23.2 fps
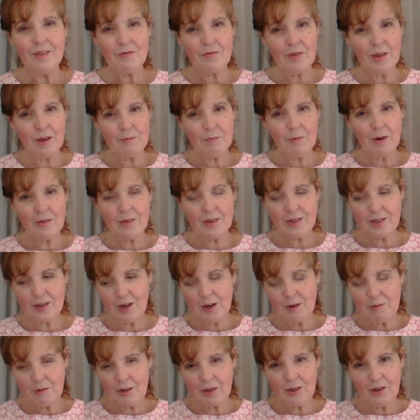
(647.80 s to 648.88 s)
then by the
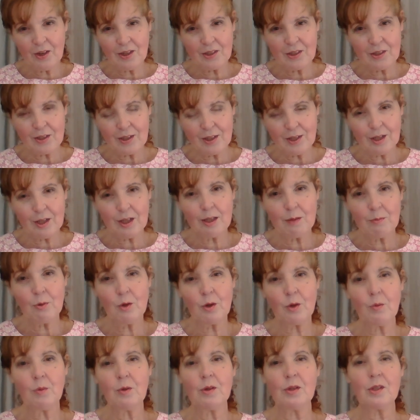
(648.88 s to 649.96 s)
time they got to the end of the
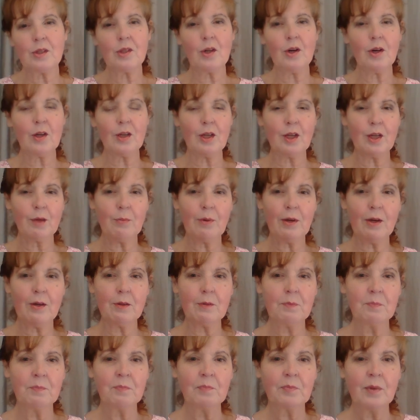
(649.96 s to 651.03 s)
book, where it's talking about
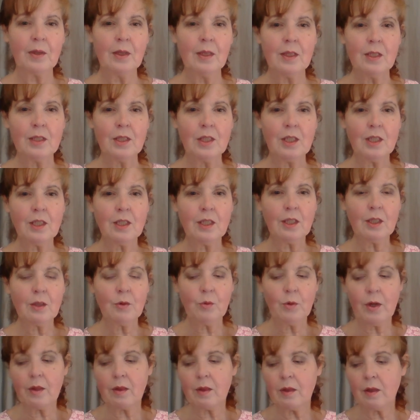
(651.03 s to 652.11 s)
dealing
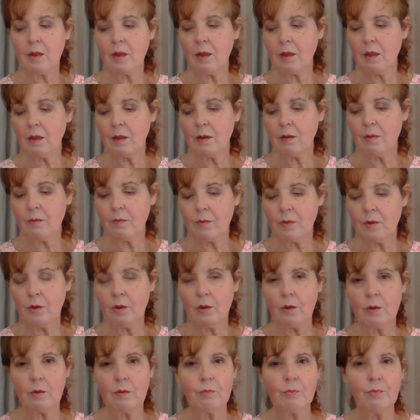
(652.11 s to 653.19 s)
with uh,
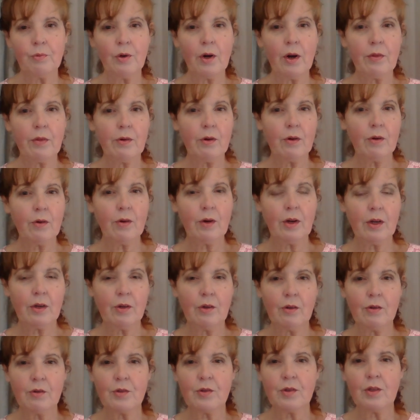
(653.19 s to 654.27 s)
your brother and
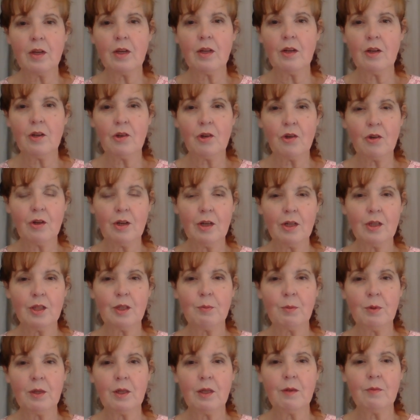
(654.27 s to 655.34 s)
your son and your
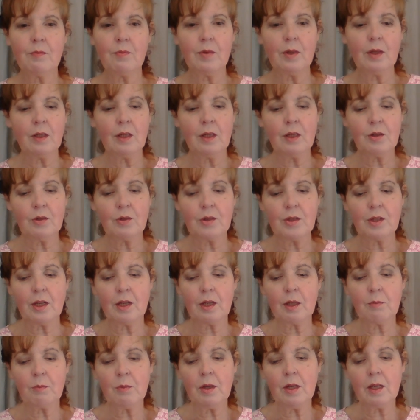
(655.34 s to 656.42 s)
husband and, and
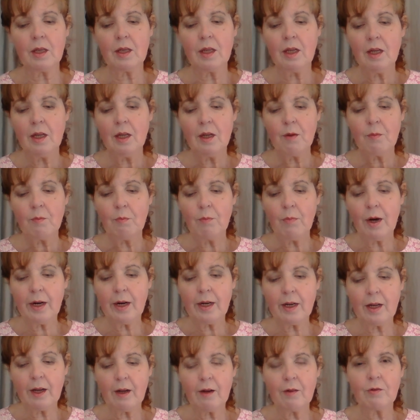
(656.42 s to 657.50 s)
understanding men,
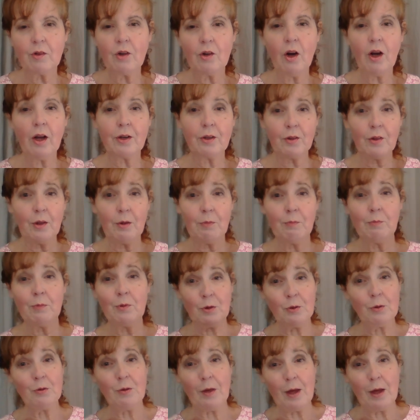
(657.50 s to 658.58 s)
might have gotten them
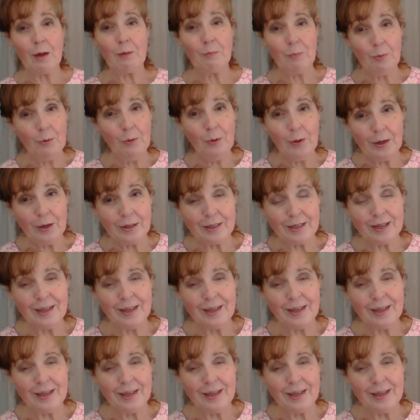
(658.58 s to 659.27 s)
to that point.